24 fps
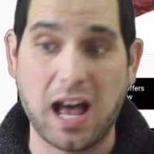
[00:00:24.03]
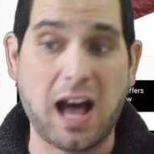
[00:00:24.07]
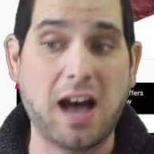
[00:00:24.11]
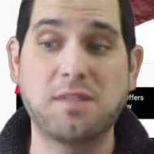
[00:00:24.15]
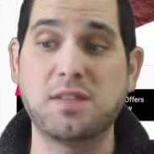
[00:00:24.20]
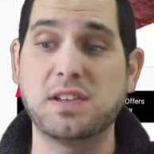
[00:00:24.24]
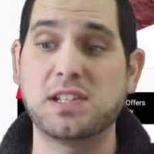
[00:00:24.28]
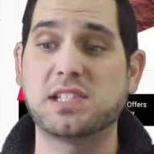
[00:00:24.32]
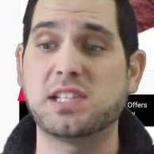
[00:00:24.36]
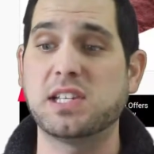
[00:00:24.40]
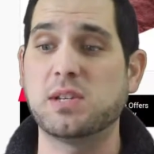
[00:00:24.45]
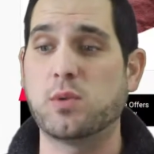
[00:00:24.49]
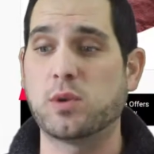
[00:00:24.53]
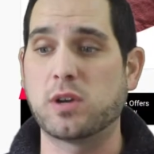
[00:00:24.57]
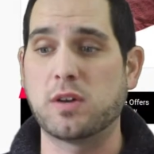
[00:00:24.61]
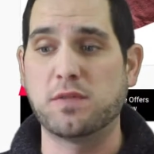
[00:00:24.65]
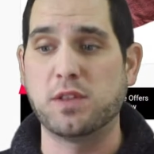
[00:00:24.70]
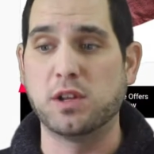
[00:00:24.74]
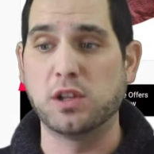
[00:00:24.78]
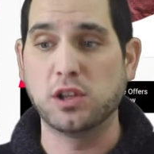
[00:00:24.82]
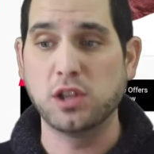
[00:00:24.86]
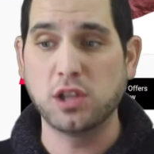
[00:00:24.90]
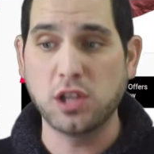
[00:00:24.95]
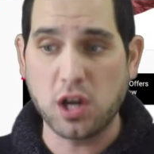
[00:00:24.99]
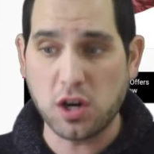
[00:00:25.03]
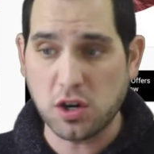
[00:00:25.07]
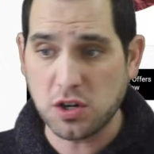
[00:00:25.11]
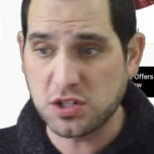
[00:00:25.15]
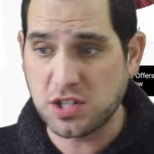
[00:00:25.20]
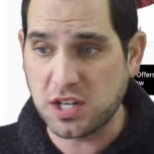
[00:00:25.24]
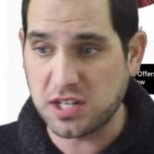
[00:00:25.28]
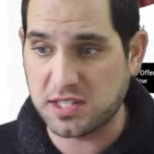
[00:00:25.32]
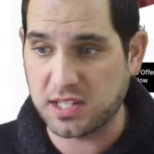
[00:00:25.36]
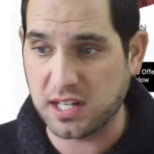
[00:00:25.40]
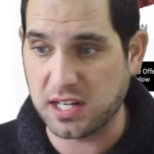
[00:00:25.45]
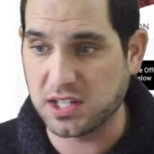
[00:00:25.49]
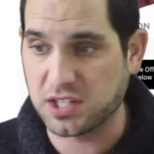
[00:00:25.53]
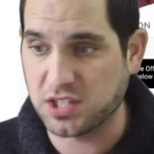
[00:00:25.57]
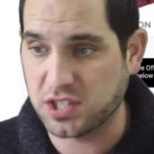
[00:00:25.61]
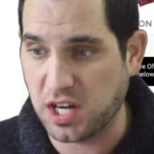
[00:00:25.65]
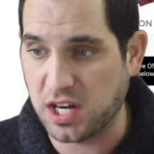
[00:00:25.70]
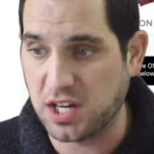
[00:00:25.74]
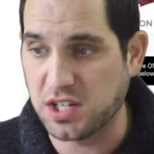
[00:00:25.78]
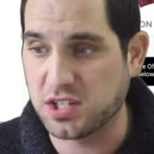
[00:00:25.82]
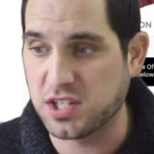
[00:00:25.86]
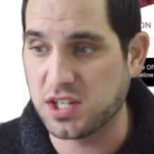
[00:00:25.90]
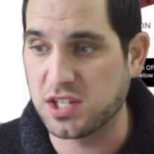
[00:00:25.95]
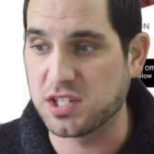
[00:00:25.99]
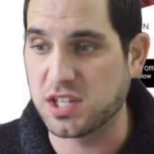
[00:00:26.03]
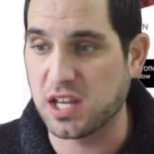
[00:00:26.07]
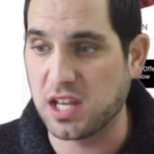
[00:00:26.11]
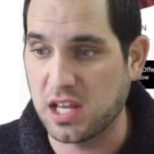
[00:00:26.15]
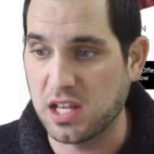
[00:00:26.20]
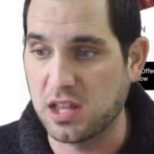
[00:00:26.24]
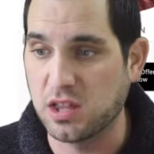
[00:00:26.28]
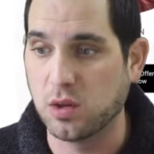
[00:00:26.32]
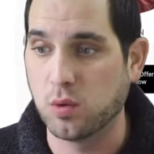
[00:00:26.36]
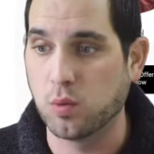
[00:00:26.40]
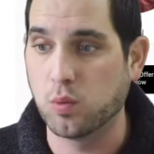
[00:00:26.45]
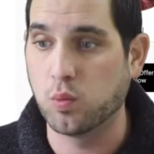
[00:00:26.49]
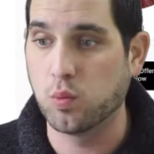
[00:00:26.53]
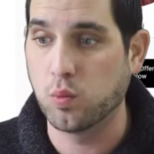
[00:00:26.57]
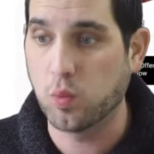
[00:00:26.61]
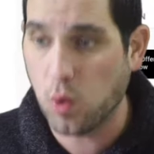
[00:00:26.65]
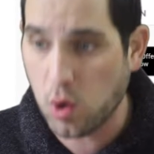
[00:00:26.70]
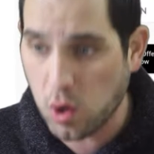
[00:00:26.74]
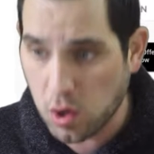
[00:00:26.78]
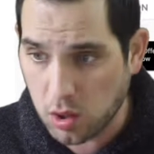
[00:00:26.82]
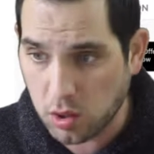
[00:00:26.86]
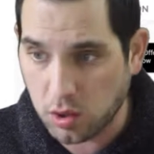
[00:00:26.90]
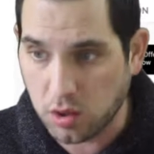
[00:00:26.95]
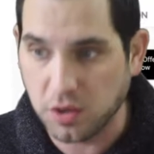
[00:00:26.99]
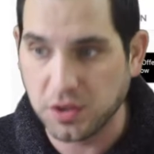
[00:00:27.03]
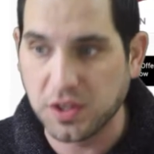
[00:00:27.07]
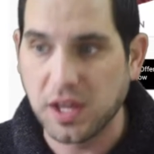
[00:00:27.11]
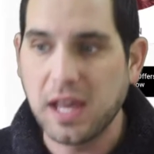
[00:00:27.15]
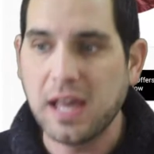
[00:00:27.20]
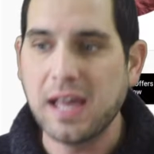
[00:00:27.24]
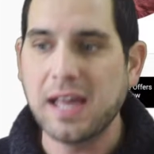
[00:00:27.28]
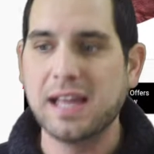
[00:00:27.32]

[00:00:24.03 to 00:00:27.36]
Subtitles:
Obviously, one of the largest exchanges in the world